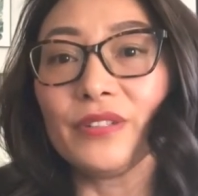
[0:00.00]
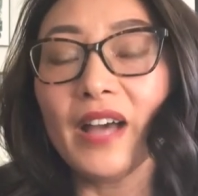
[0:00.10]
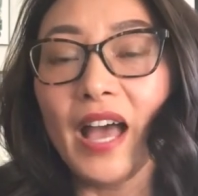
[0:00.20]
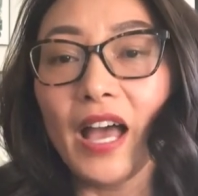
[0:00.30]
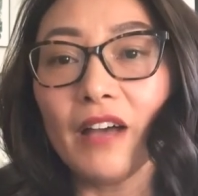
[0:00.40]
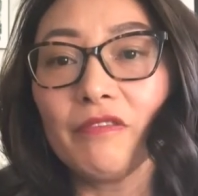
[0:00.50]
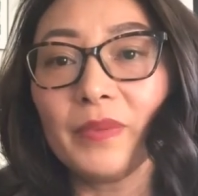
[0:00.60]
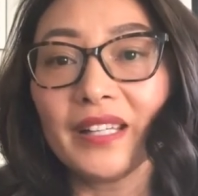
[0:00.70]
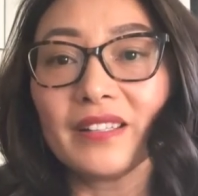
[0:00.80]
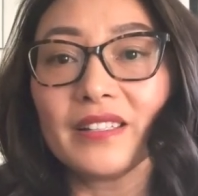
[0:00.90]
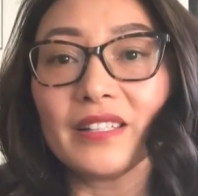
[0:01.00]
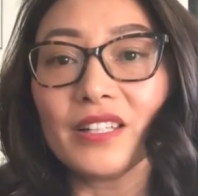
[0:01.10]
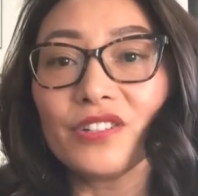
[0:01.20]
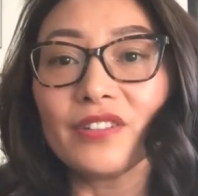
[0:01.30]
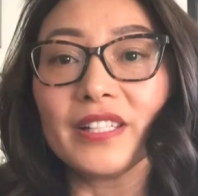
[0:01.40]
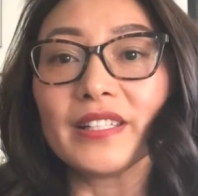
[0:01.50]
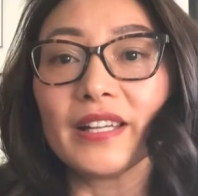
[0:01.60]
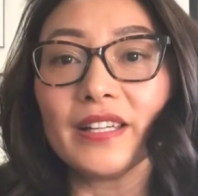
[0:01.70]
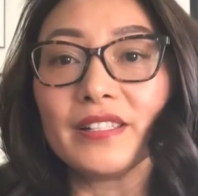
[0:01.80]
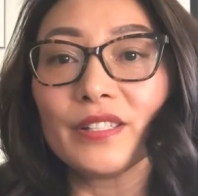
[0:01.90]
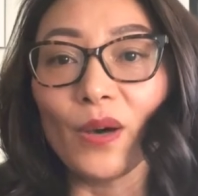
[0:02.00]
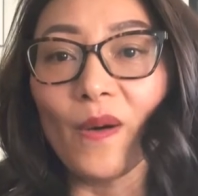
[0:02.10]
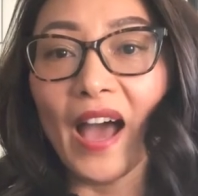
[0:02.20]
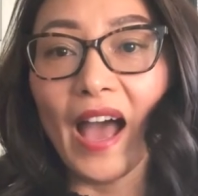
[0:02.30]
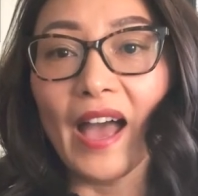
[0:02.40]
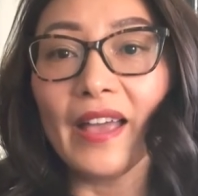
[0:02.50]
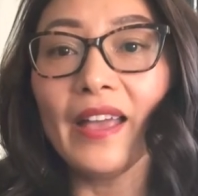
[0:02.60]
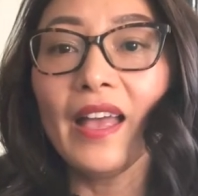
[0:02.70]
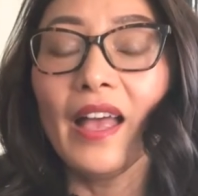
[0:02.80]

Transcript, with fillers: to have because interest is so high